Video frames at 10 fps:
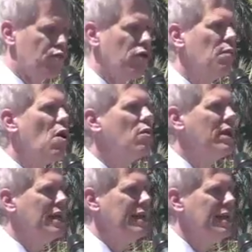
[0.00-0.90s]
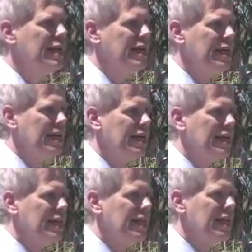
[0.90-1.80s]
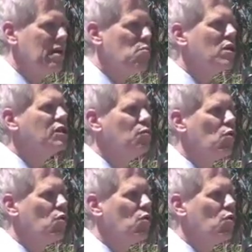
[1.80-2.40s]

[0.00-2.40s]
promoted much